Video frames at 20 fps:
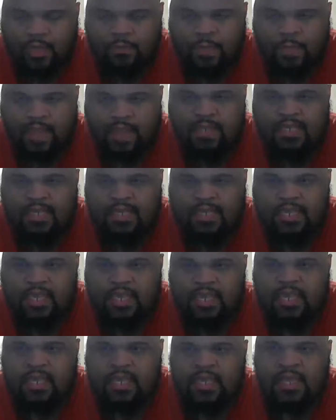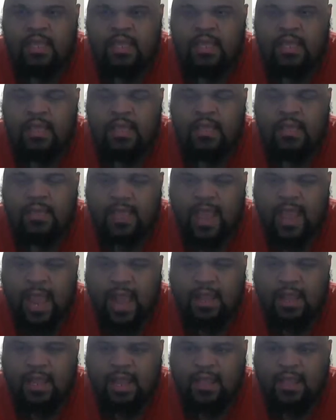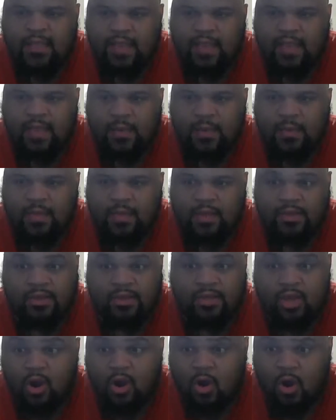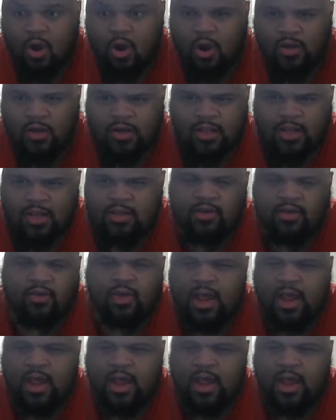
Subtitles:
Basically, they had like a thing like with the stars and like